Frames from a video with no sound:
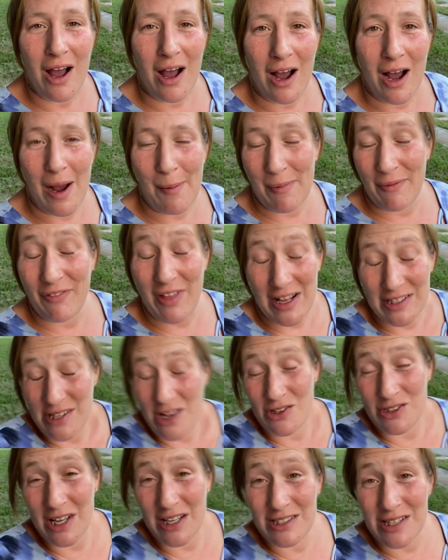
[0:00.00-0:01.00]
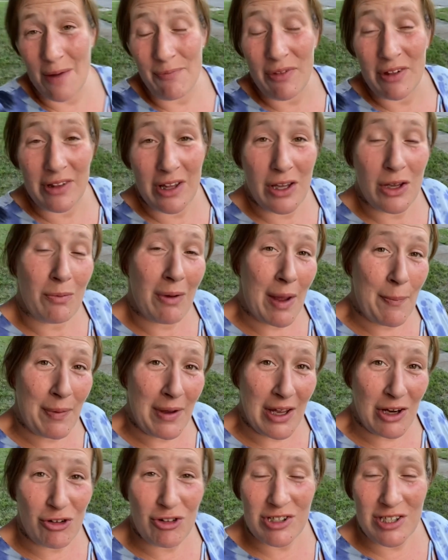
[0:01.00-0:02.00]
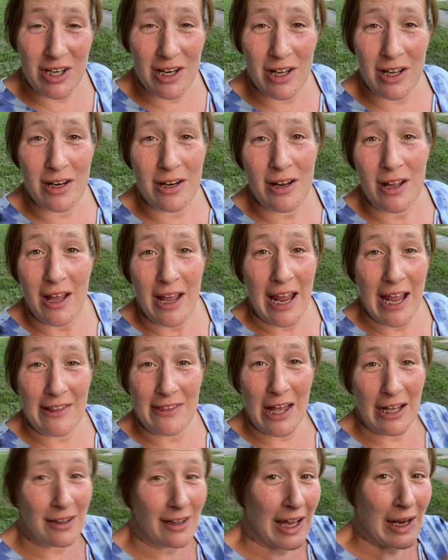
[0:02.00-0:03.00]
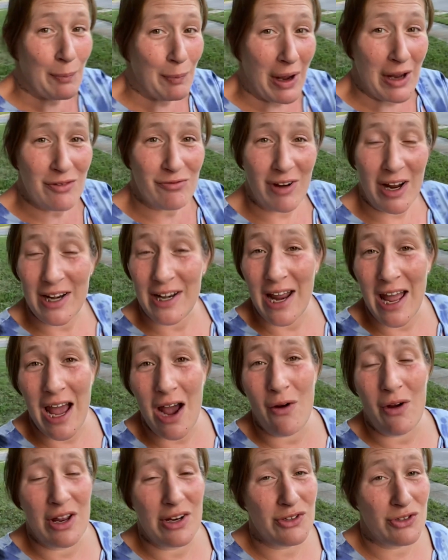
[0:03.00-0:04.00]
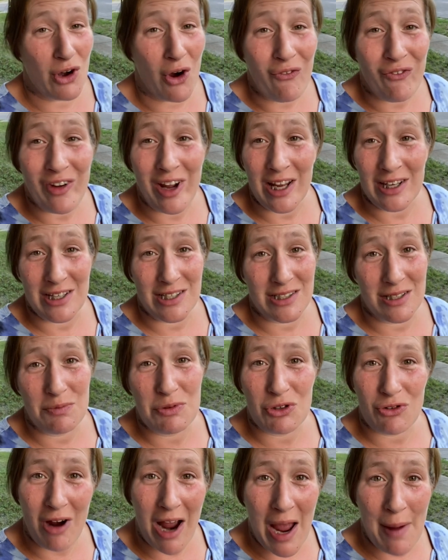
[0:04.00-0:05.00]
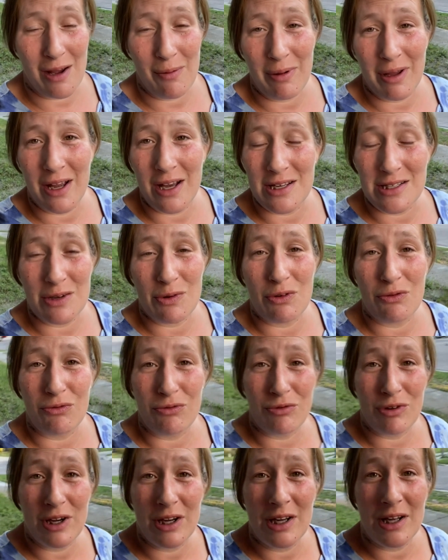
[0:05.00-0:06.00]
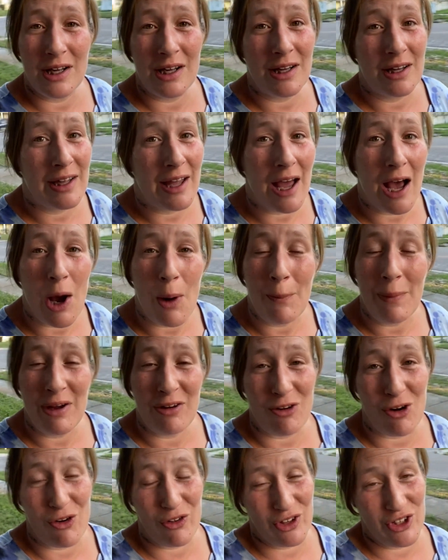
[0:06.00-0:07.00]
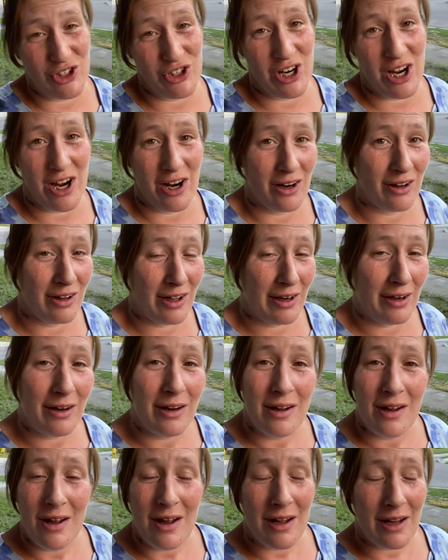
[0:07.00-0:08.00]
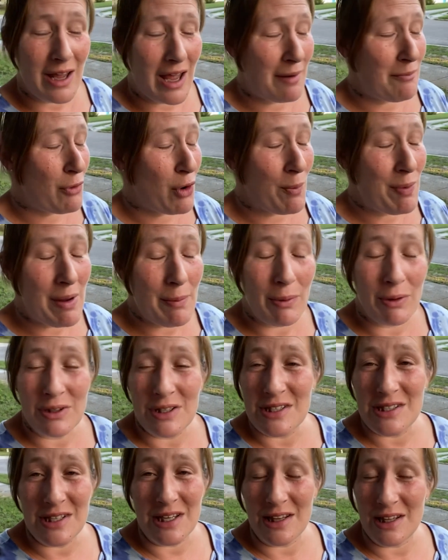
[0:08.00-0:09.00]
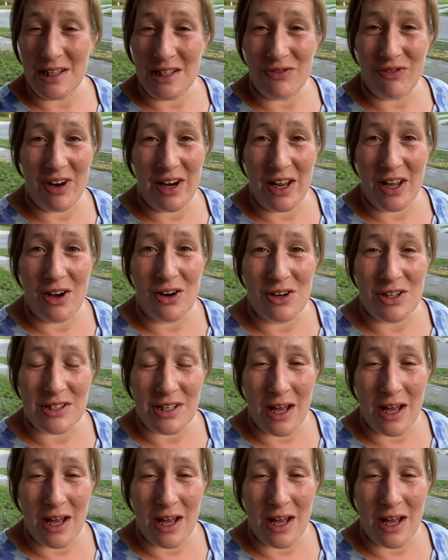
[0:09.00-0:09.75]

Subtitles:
If that sounds like something that you might be interested in, hit that like button right now, and don't forget to subscribe because it would really help me grow this channel and get more people to see these videos.